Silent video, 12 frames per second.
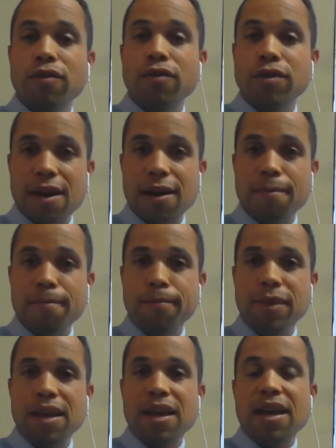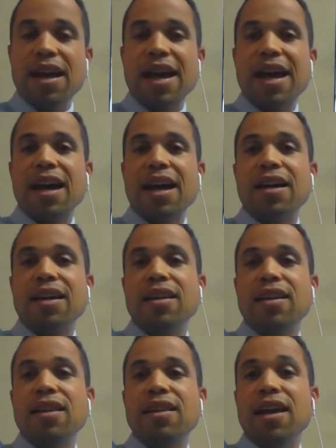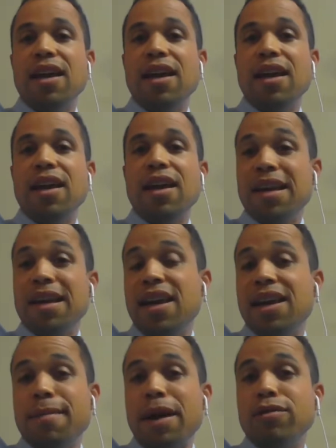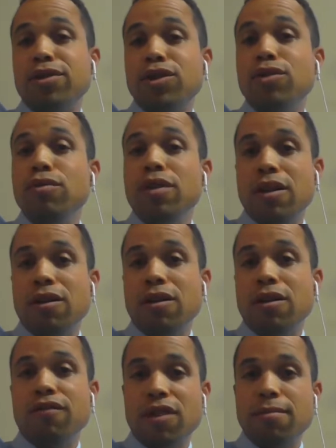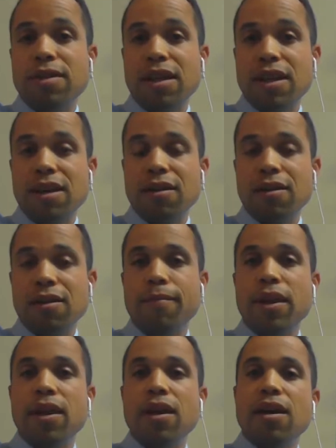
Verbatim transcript: over time, and they it may take about two years for them to heal.